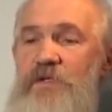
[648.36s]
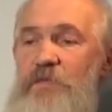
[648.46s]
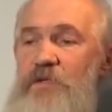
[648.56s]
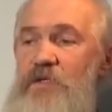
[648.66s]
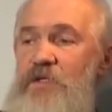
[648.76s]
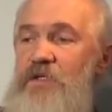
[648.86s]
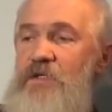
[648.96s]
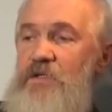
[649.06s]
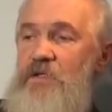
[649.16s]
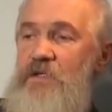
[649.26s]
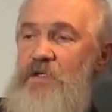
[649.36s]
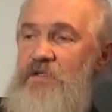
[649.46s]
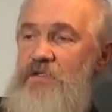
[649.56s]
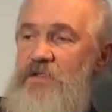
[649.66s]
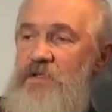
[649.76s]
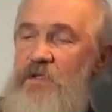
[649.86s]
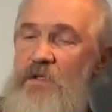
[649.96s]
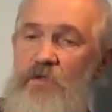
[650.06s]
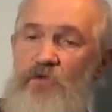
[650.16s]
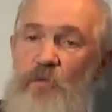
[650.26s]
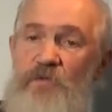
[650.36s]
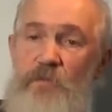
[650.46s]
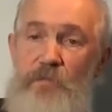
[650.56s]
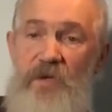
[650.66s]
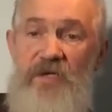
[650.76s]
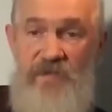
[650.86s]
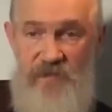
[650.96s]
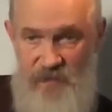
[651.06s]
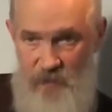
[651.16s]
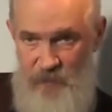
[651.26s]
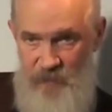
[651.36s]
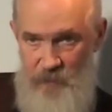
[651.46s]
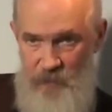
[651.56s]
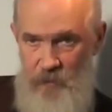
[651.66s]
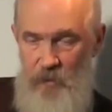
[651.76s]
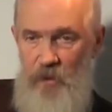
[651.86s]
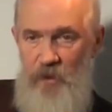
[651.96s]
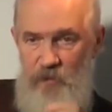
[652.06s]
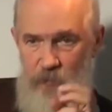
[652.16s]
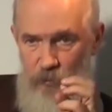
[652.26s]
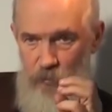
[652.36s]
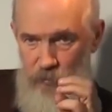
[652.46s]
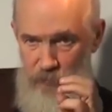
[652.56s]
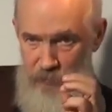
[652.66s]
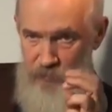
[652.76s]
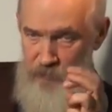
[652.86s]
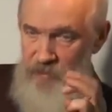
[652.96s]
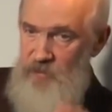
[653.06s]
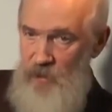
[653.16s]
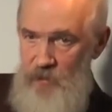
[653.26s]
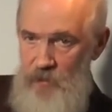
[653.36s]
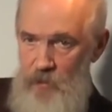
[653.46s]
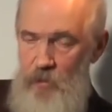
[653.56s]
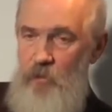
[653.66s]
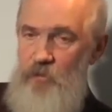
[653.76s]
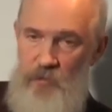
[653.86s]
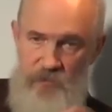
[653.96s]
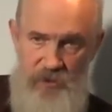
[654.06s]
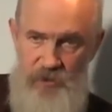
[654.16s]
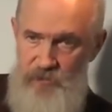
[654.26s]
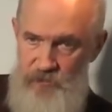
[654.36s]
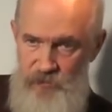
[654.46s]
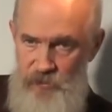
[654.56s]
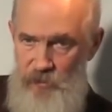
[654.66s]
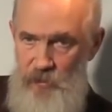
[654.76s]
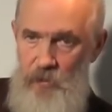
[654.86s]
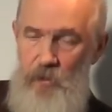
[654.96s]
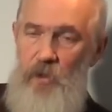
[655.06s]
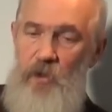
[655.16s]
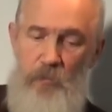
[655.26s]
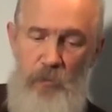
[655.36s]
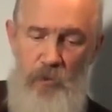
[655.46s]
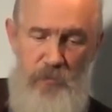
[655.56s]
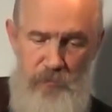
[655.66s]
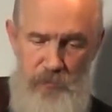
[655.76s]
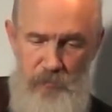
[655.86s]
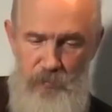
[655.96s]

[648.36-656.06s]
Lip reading: For the most part, those are, well, just to name a few, those are iron, nickel, cobalt.